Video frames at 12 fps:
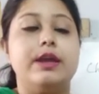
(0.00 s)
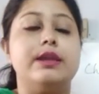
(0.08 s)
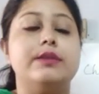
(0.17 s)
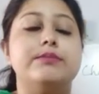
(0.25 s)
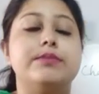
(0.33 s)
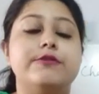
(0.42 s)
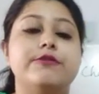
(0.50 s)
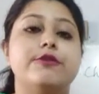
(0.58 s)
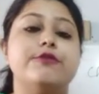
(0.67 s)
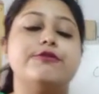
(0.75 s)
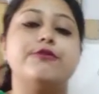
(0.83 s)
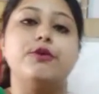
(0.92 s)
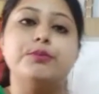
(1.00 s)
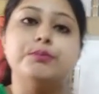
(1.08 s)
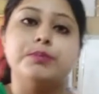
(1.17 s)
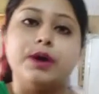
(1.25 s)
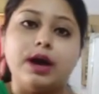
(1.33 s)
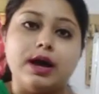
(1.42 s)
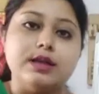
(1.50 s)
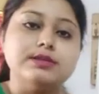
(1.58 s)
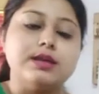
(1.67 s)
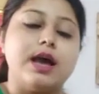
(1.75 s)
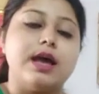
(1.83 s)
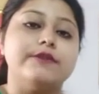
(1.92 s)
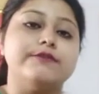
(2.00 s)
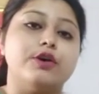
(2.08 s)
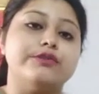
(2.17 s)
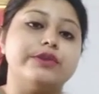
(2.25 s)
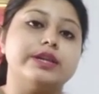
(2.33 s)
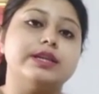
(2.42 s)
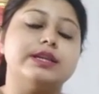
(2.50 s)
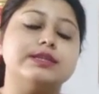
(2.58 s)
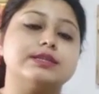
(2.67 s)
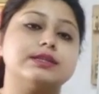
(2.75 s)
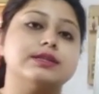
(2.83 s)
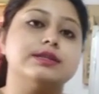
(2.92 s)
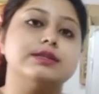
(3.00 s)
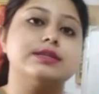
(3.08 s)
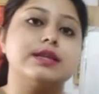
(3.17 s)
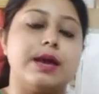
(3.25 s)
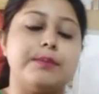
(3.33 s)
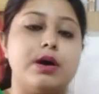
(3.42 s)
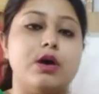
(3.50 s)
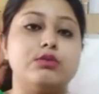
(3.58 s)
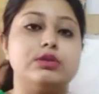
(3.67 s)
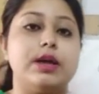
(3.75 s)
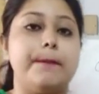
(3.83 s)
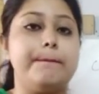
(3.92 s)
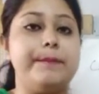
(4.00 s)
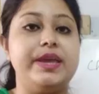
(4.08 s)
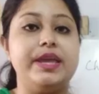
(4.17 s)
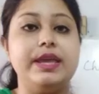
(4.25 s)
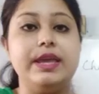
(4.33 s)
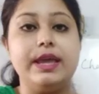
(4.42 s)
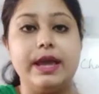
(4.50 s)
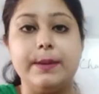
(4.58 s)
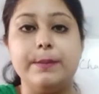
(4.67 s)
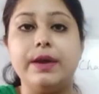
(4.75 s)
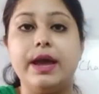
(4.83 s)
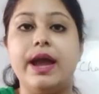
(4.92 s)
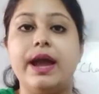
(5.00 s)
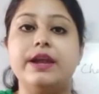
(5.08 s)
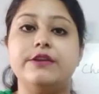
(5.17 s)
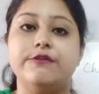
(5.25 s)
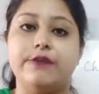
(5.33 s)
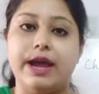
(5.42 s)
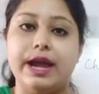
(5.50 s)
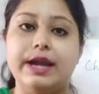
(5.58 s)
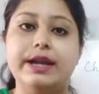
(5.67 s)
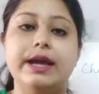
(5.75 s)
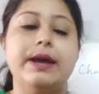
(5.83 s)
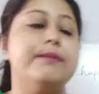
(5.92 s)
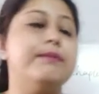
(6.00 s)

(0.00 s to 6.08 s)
In before 4 parts I have already discussed about the PEM and VAD,